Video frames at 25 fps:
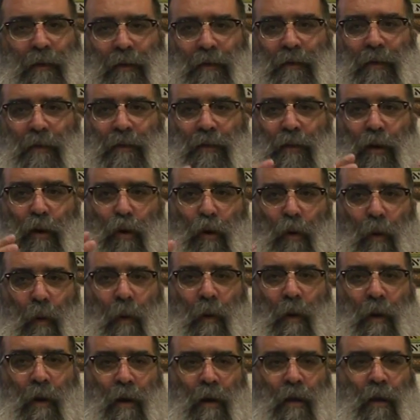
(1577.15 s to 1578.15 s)
This is the
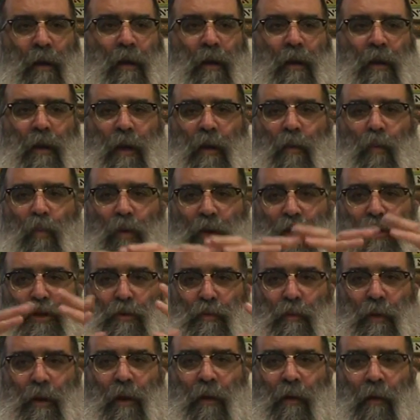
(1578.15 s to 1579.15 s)
core in
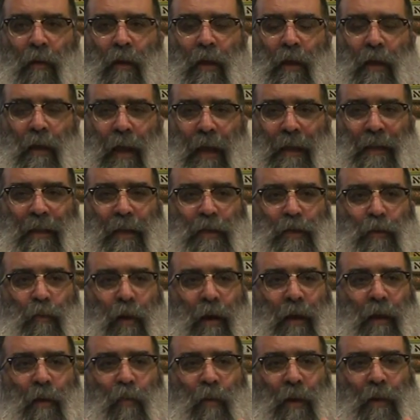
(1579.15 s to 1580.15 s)
which we all, and that's
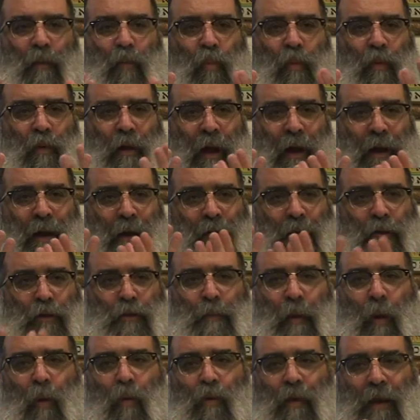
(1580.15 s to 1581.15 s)
why when
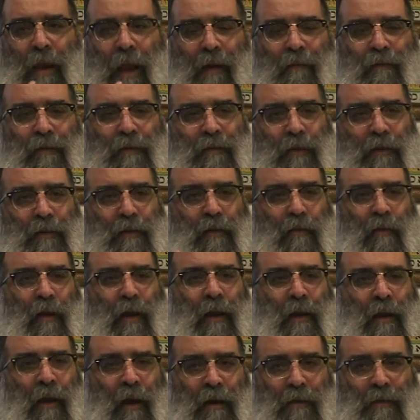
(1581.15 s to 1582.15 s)
Akadosh Baruch Hu gave us the
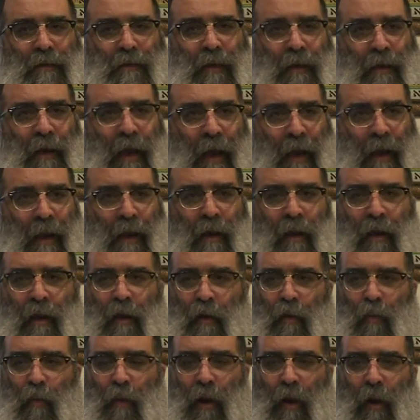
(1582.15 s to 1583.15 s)
Torah in Har Sinai,
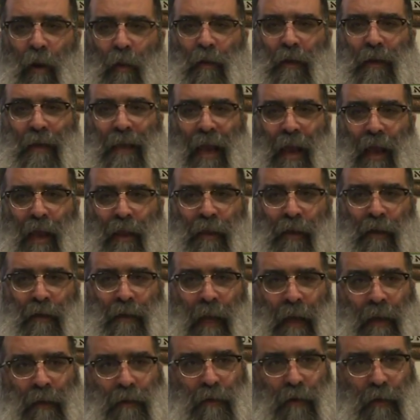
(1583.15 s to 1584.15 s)
we all gather
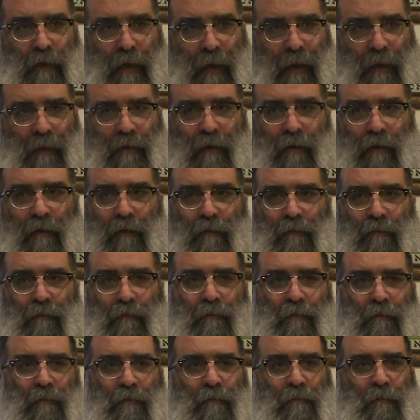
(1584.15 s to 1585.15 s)
down together,
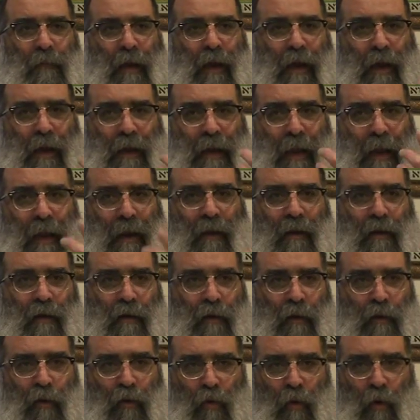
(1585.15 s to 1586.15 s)
Machane
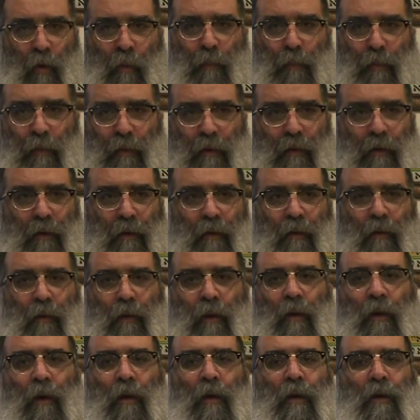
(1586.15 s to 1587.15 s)
group.
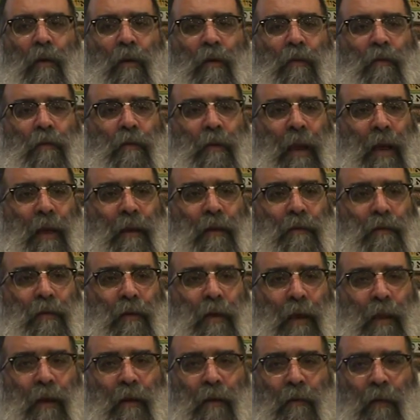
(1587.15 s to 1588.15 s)
We all gather
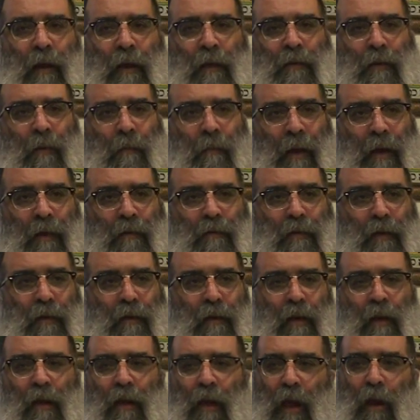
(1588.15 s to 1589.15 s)
together around the mountain,
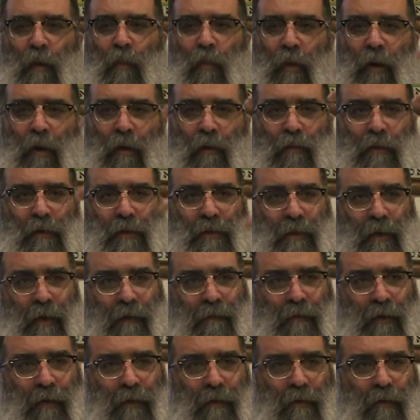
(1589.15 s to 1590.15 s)
and we all
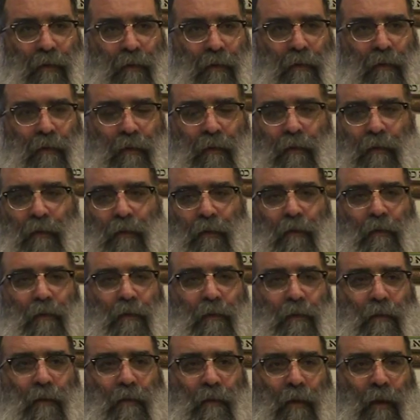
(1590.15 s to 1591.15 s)
received it
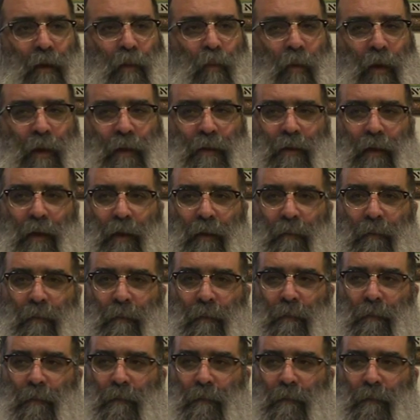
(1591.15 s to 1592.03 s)
at one time.